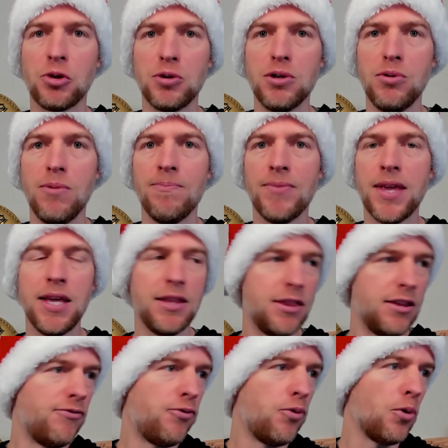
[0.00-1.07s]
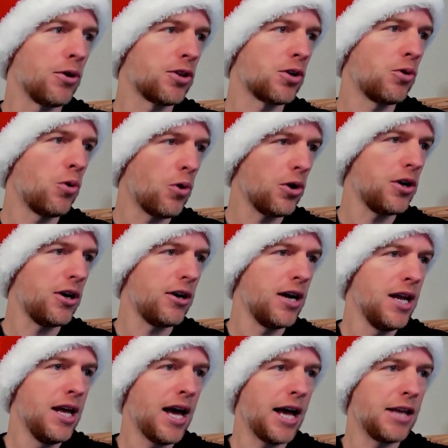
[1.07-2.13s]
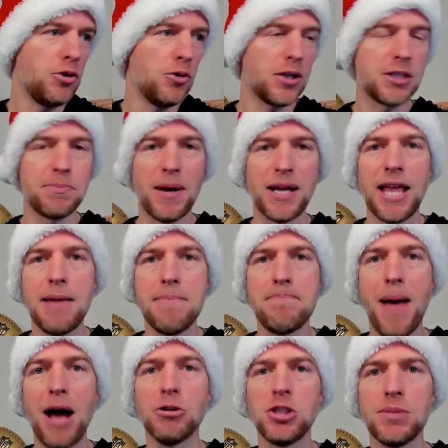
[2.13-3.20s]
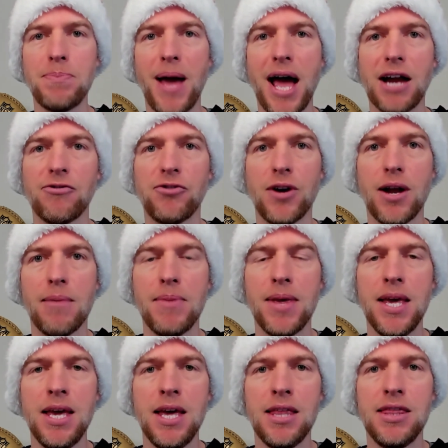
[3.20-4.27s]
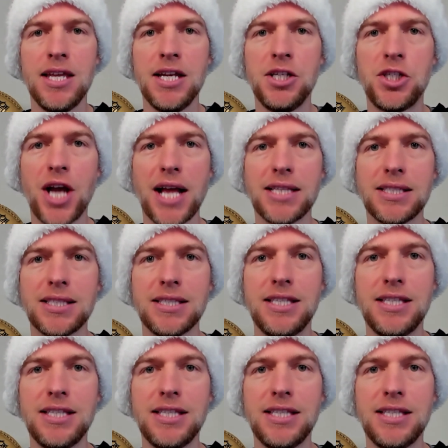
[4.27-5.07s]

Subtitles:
through the fourth quarter. I do expect a bounce back from the Jets